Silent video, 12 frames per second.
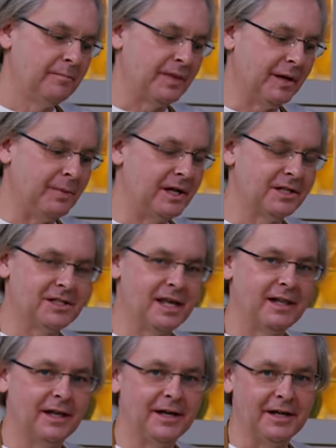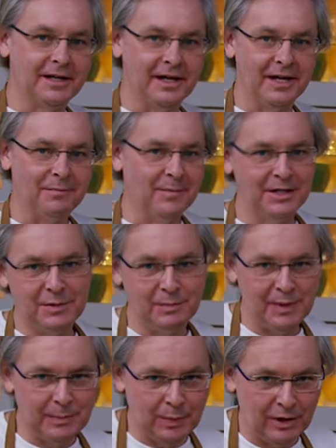And because they like it, it must
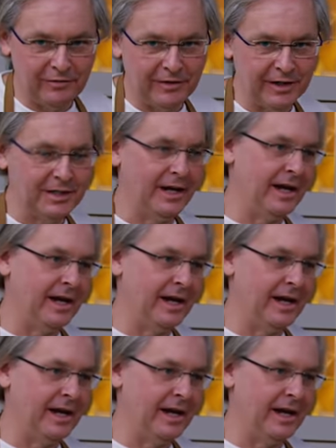be perfect,